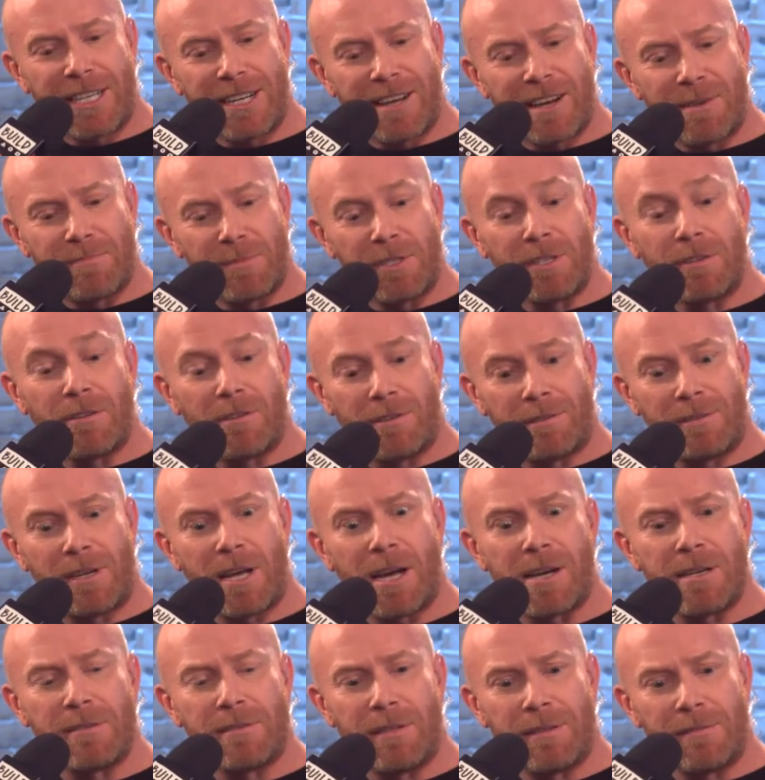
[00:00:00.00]
you're not
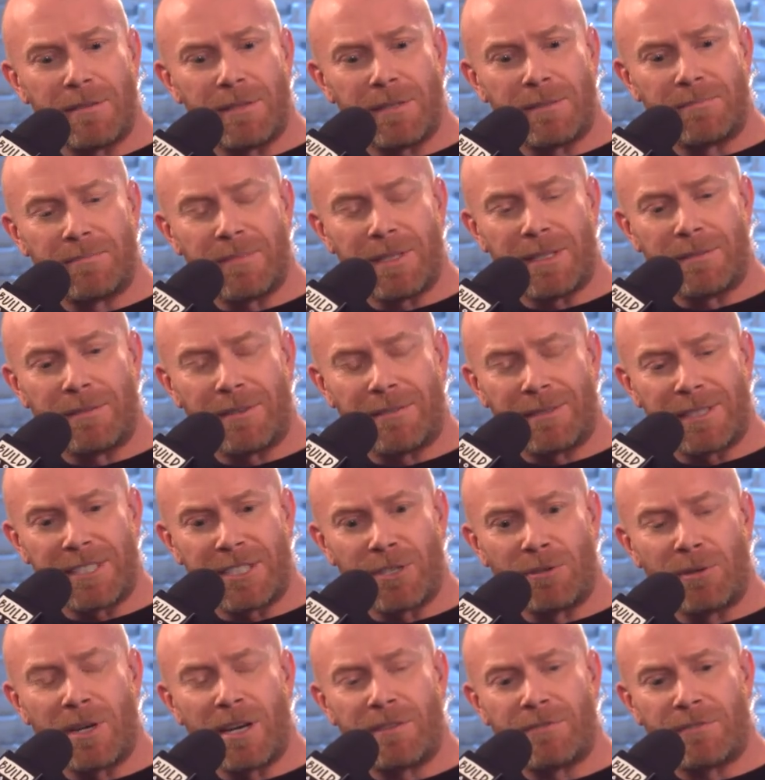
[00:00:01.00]
alone in
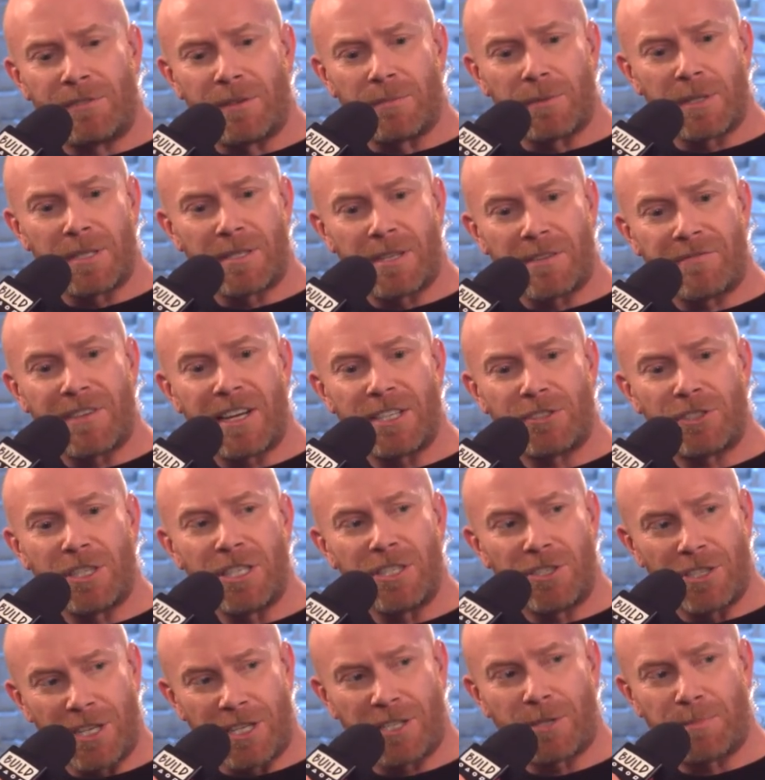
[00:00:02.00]
your love for them, because they've actually
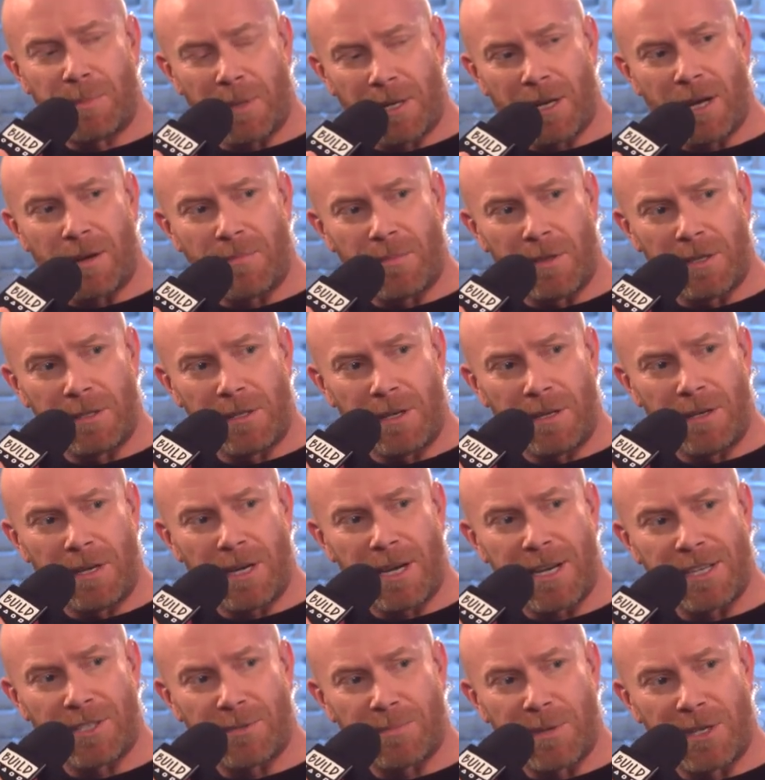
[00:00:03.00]
just become the
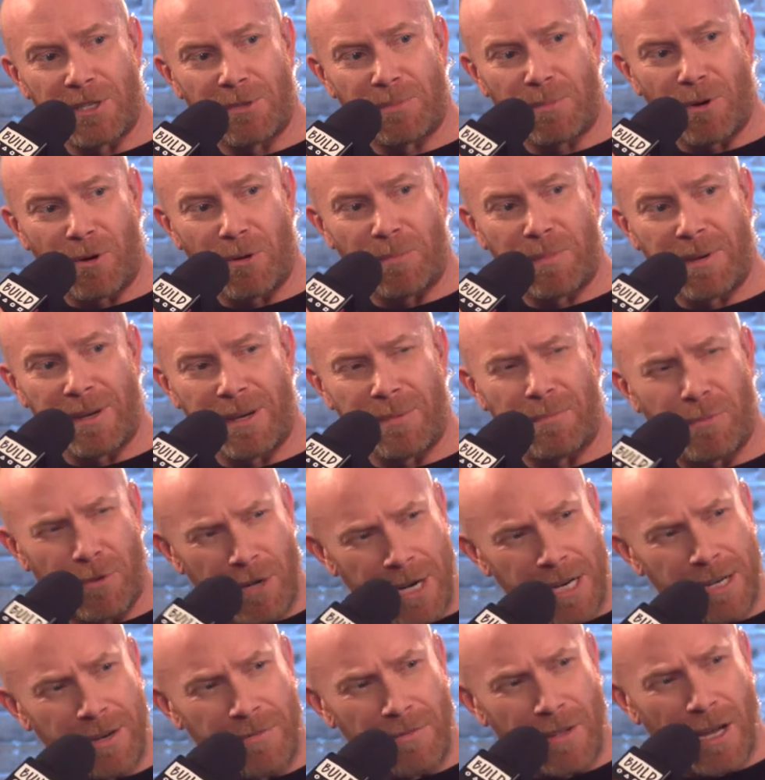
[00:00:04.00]
UK's most popular
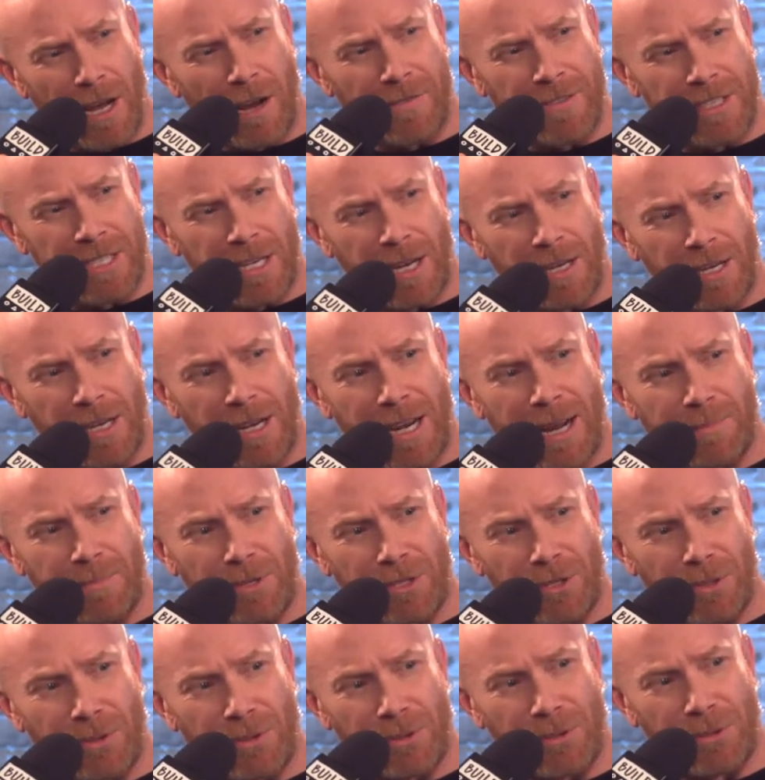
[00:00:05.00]
breed, haven't they, overtaking
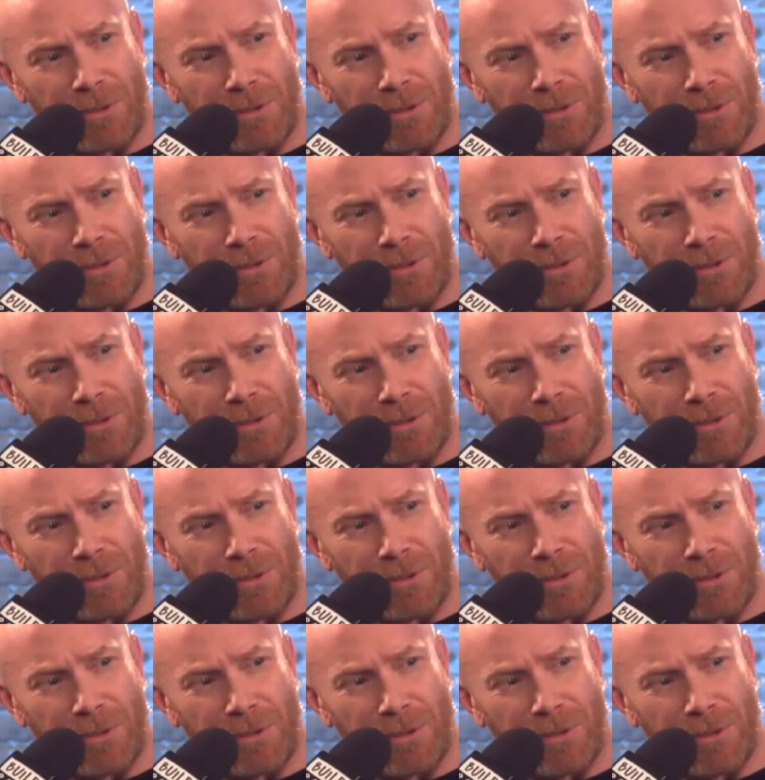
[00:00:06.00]
Labradors?